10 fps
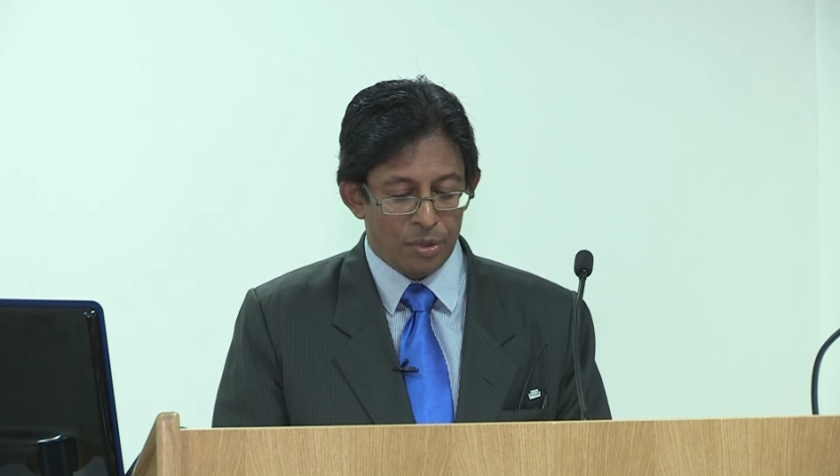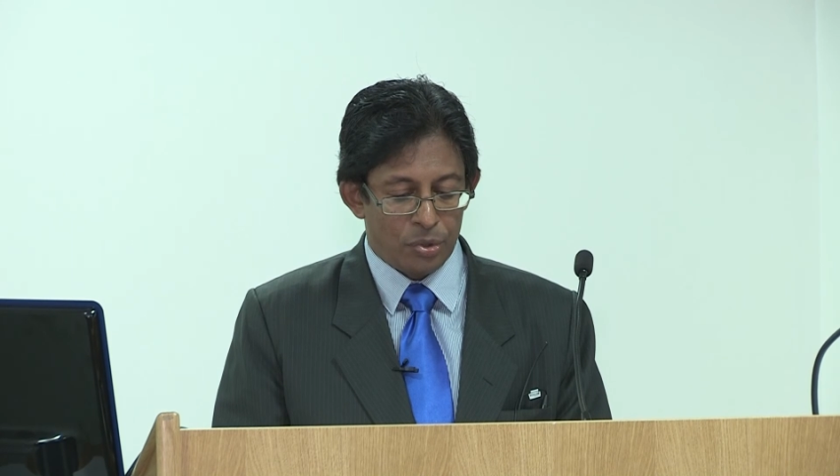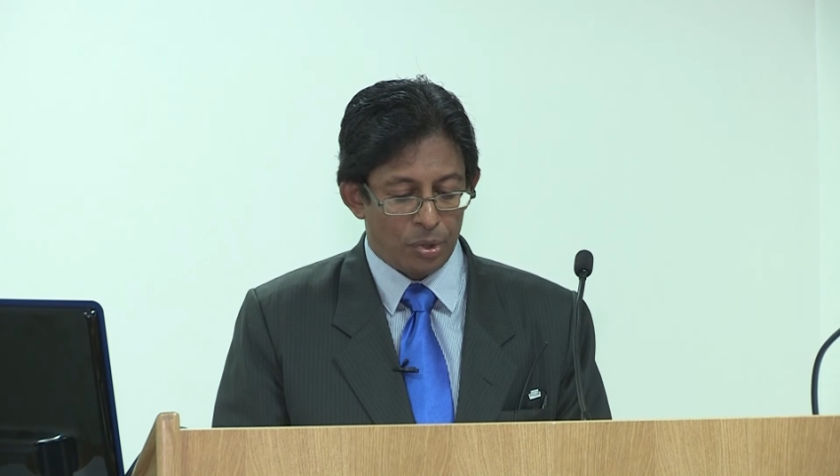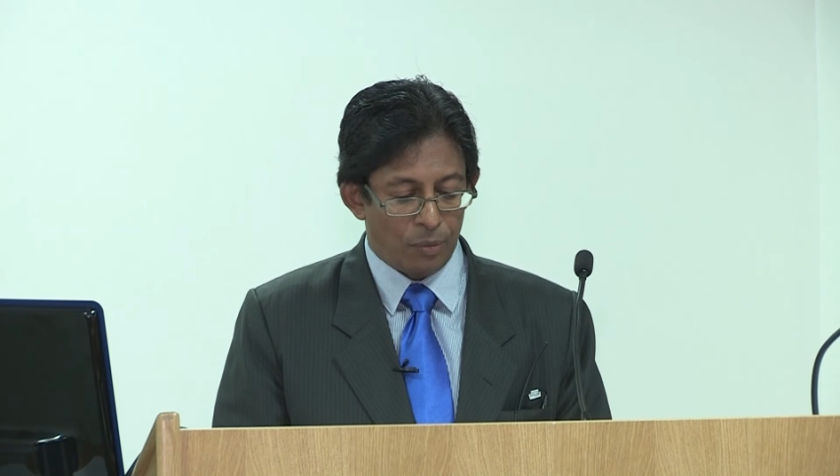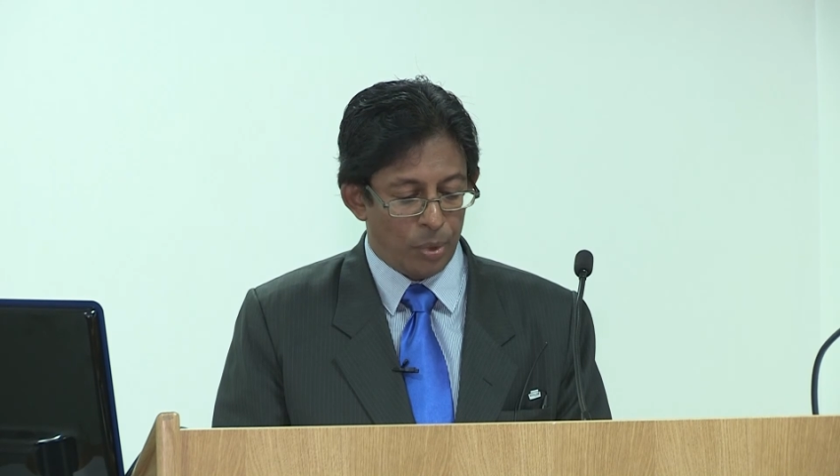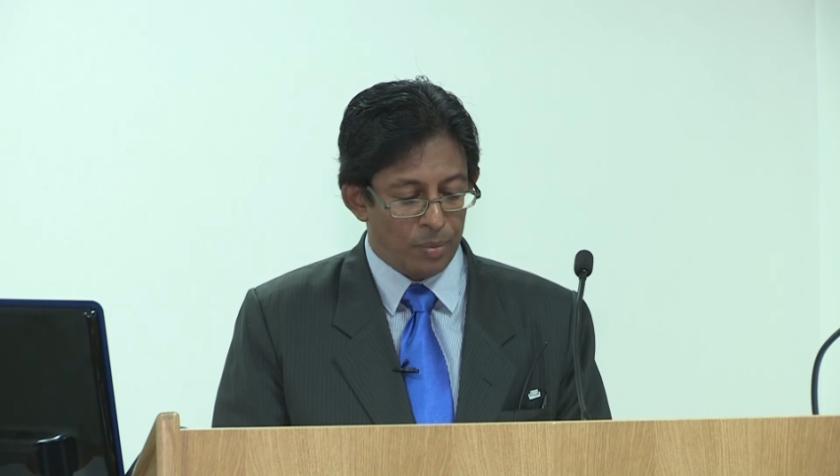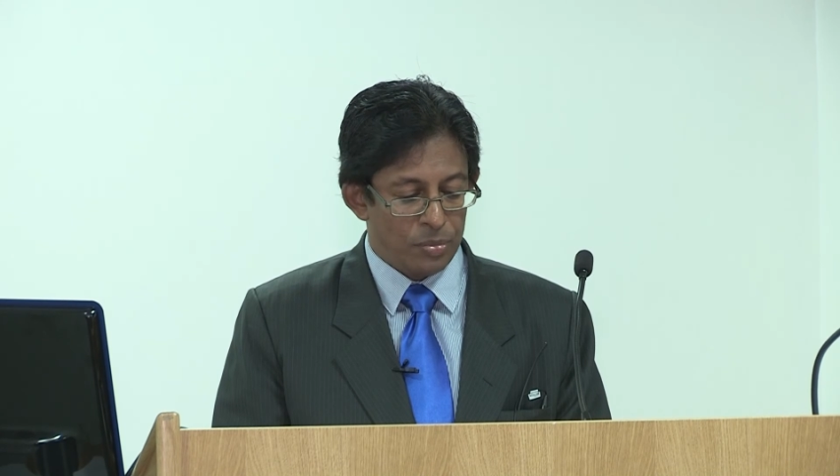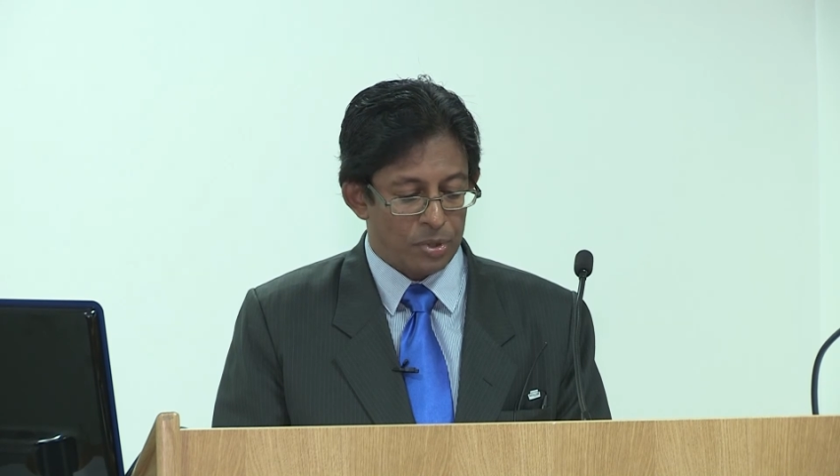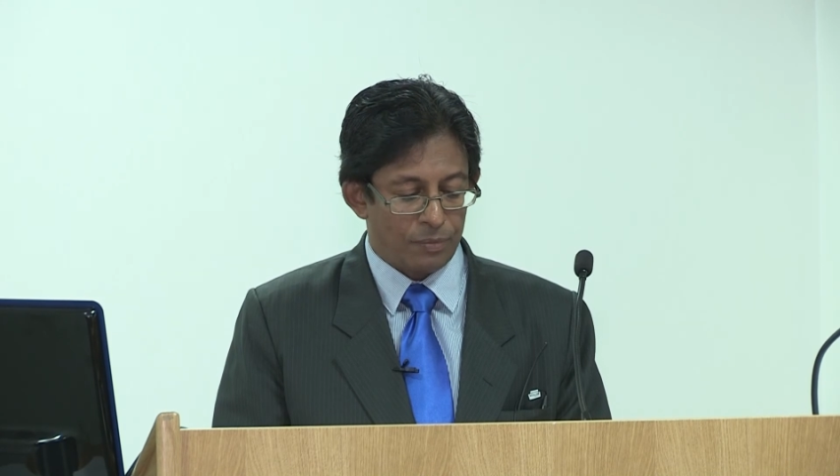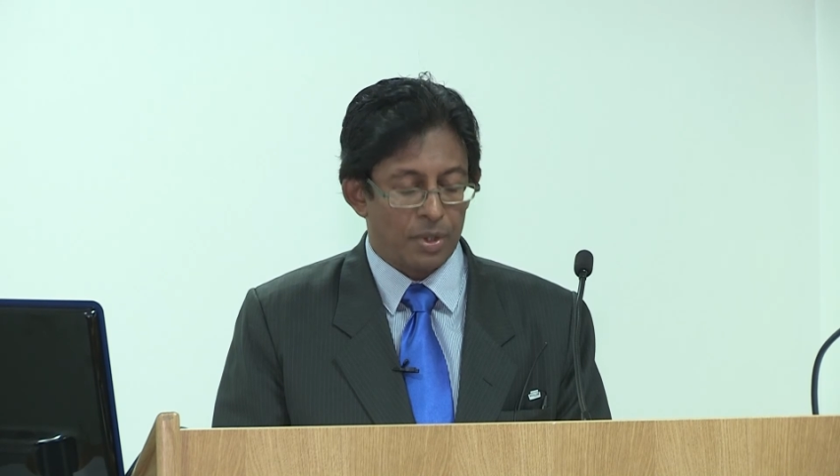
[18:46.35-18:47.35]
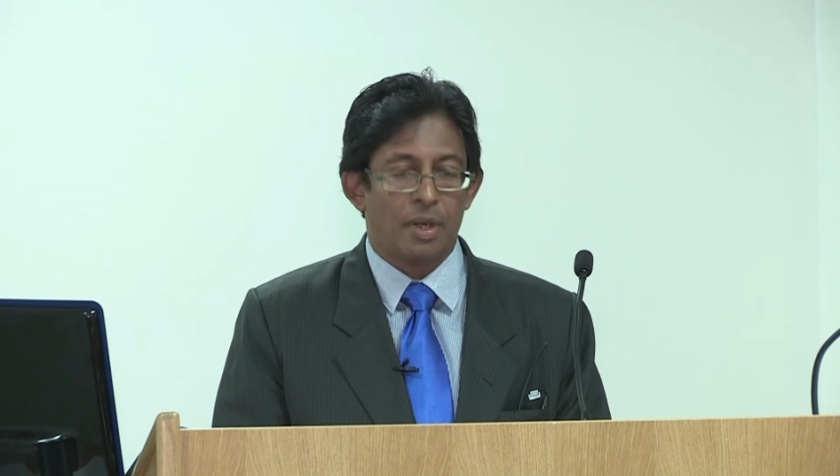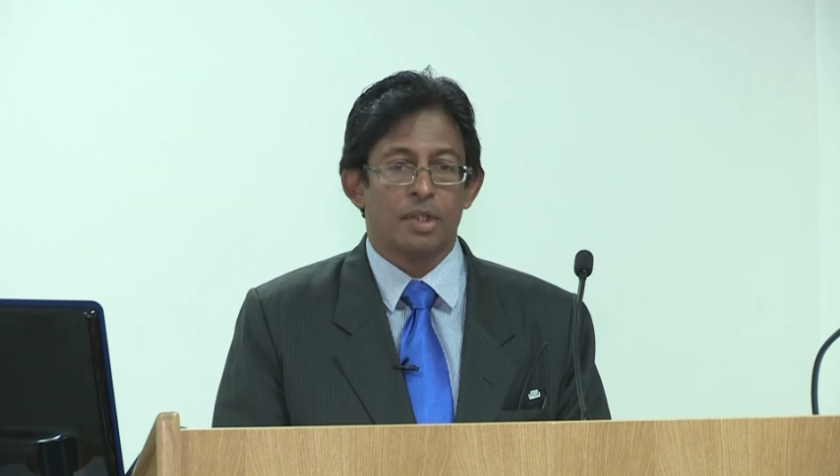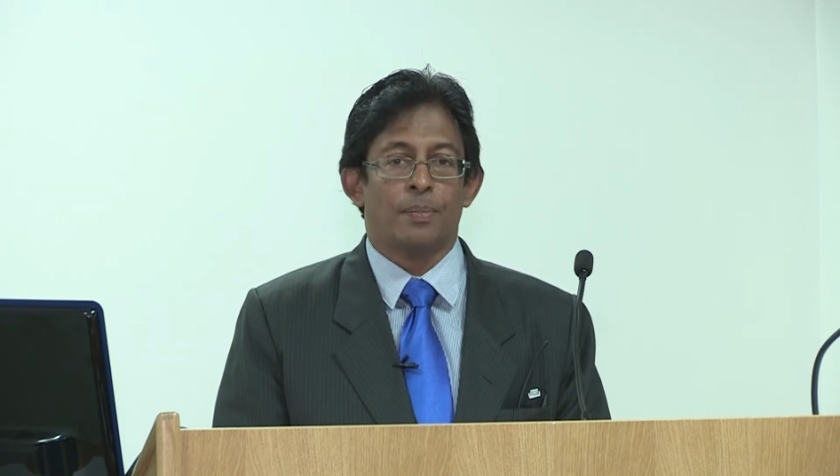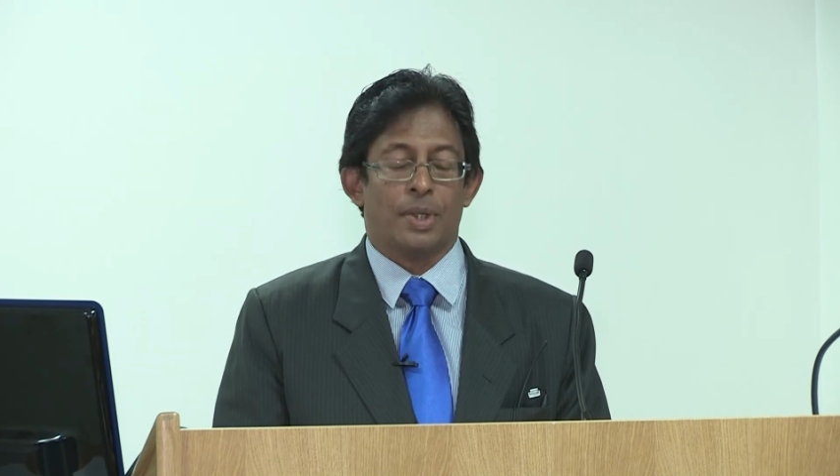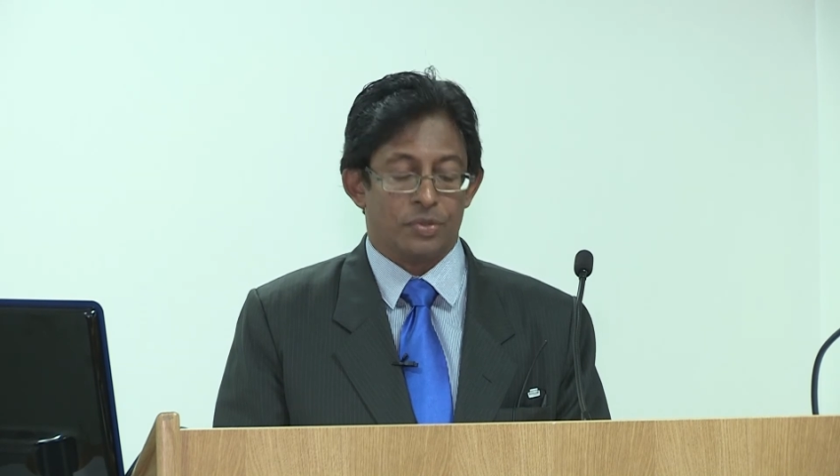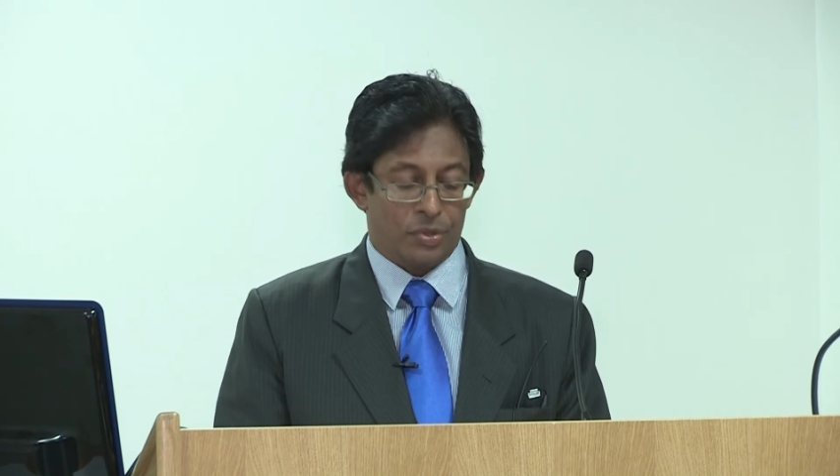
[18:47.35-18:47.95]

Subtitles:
in to the whims of the Rajapaksa.